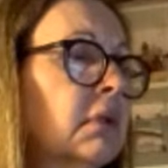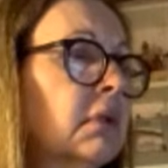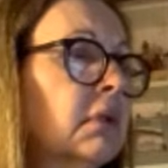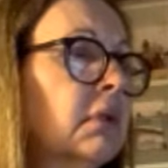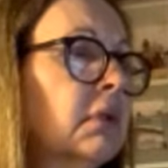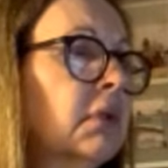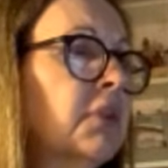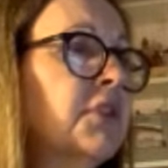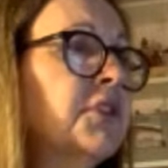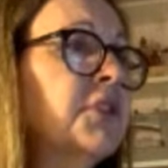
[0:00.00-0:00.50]

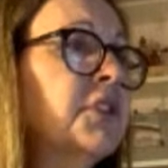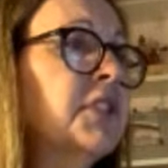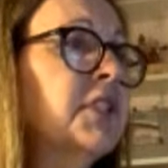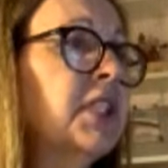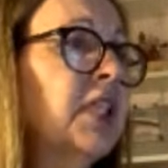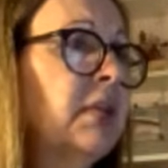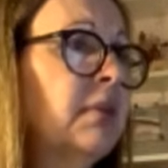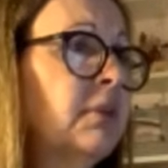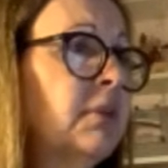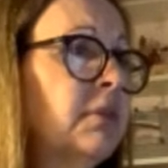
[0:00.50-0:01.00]
Lots of
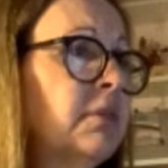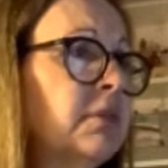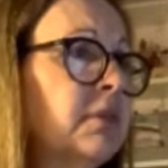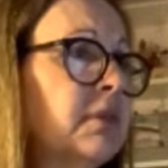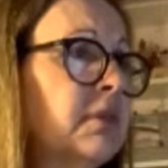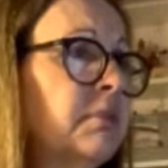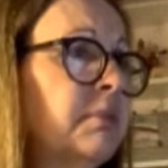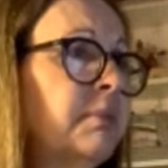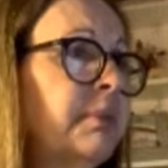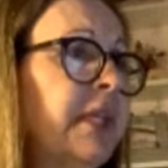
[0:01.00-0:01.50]

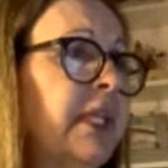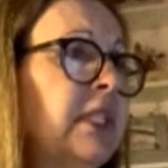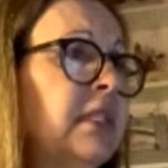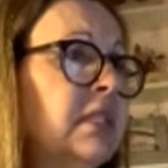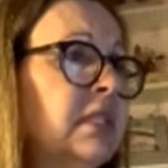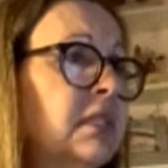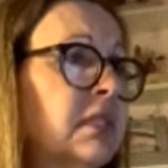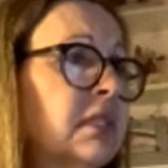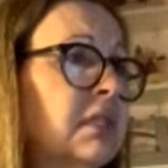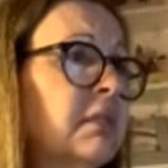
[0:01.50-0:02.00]
towels,
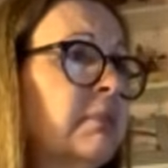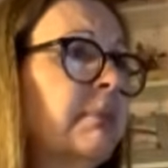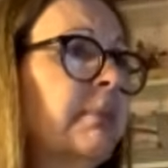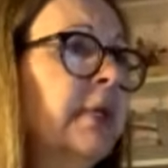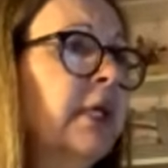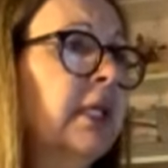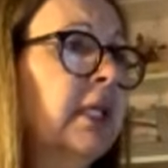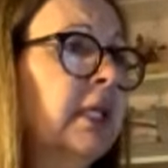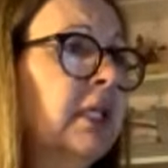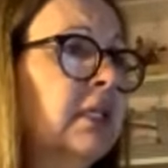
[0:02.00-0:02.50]
basins,
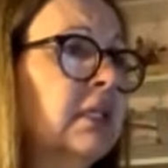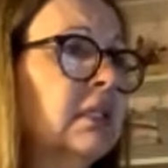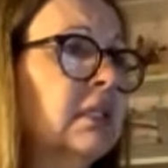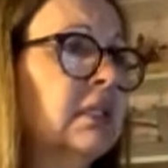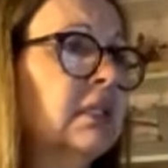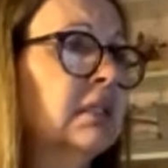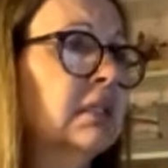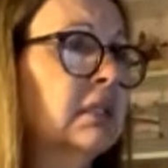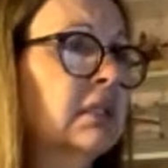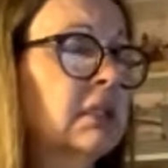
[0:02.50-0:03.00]

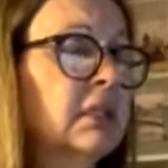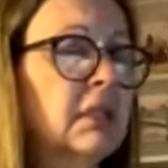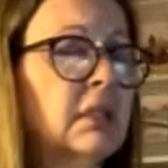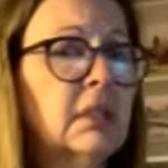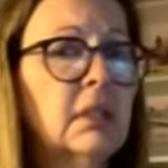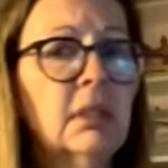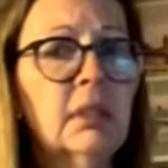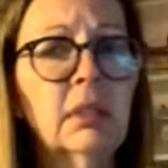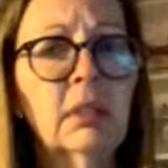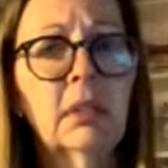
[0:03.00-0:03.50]
buckets.
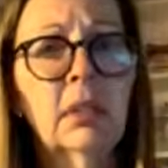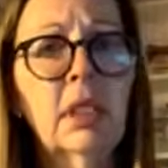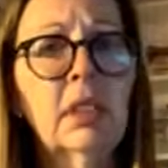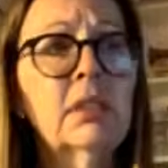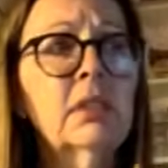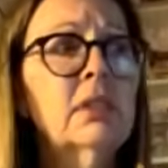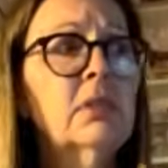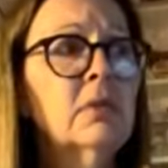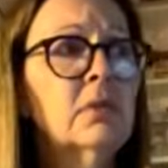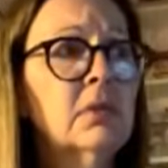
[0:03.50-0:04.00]

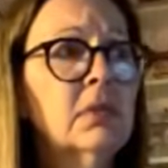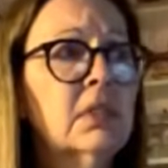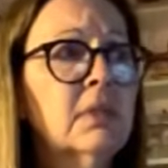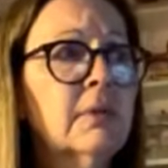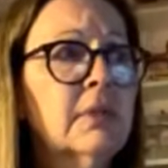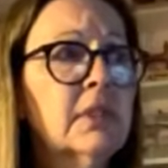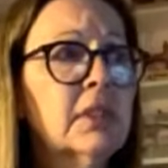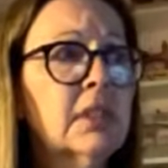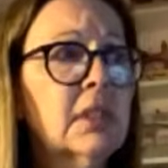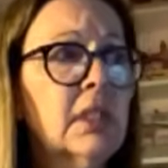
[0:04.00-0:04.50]
And don't
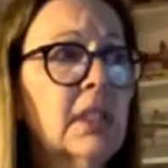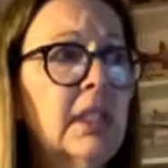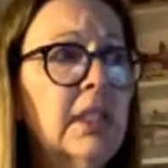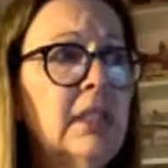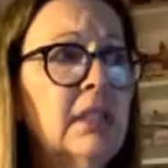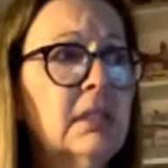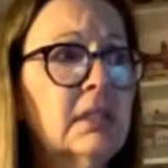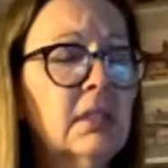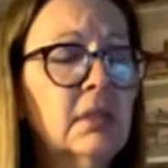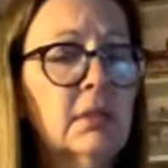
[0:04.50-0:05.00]
switch the
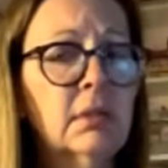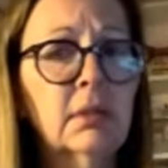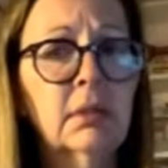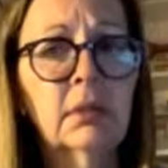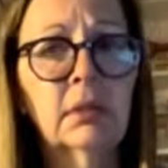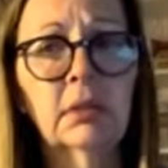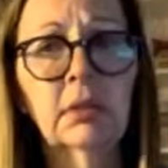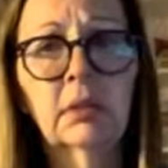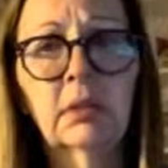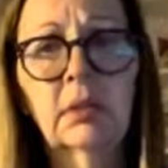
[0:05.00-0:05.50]
lights on
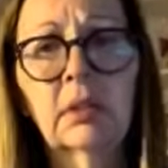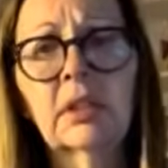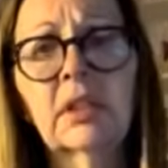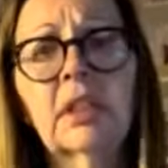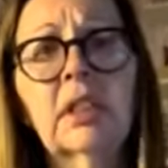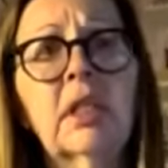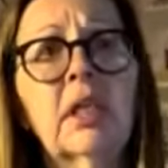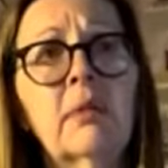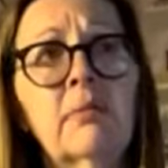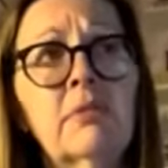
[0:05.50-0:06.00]
because
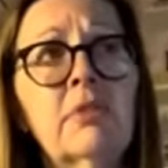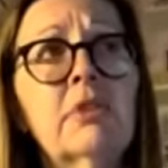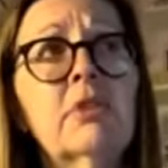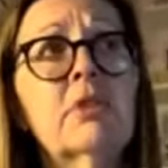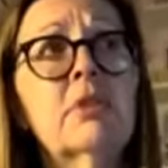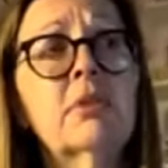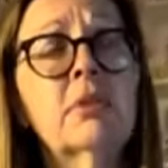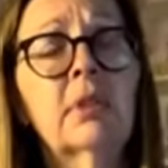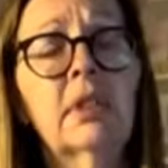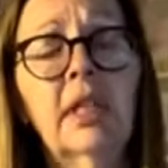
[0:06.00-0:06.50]
it comes
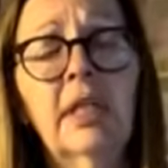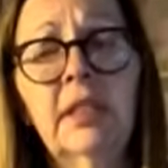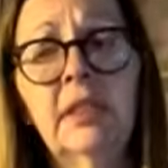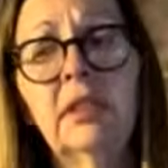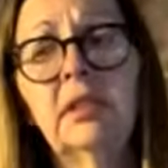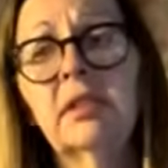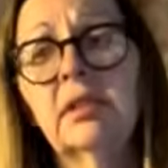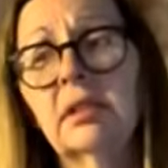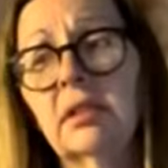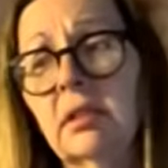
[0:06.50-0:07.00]
through the
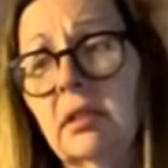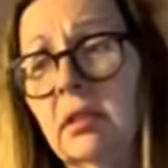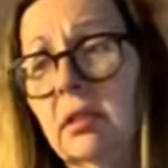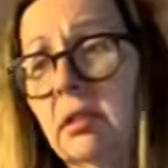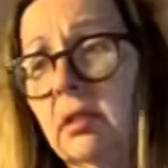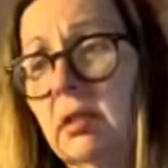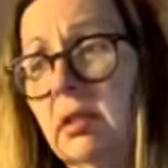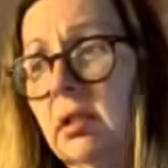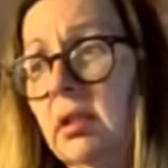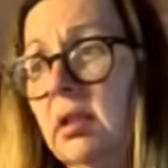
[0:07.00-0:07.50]
lights.
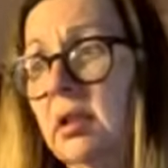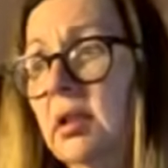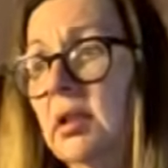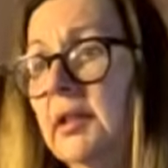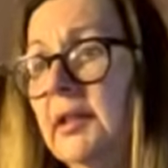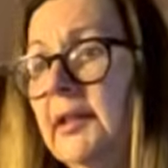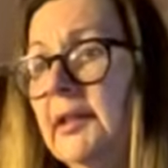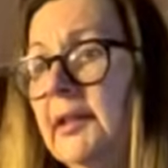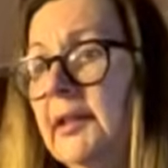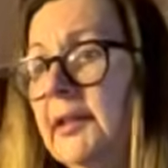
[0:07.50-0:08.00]

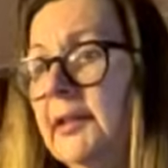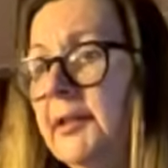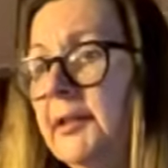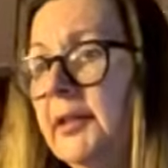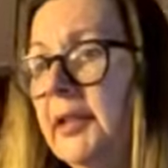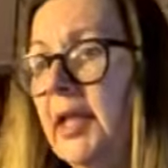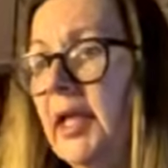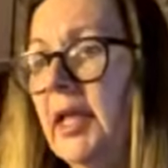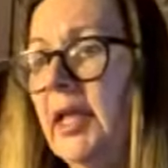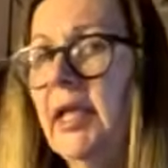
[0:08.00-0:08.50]

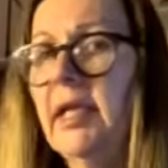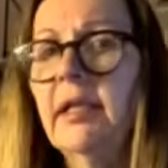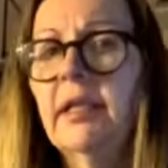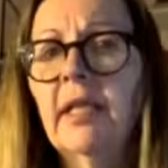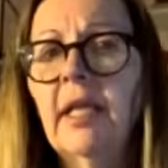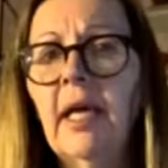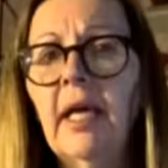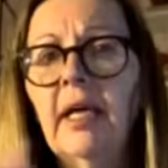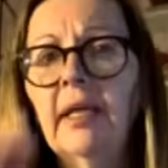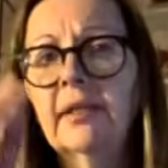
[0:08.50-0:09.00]
I learnt
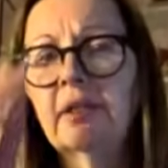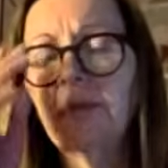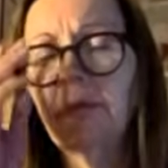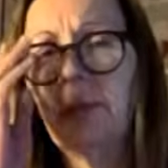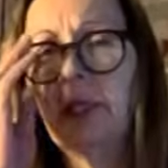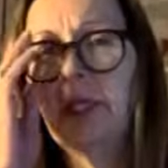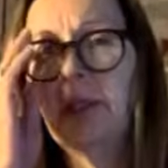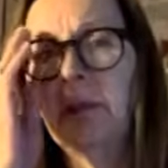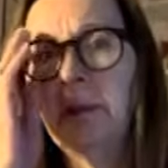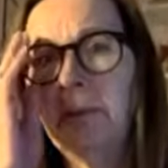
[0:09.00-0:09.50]
that as
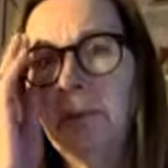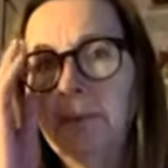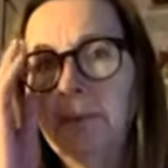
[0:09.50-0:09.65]
well.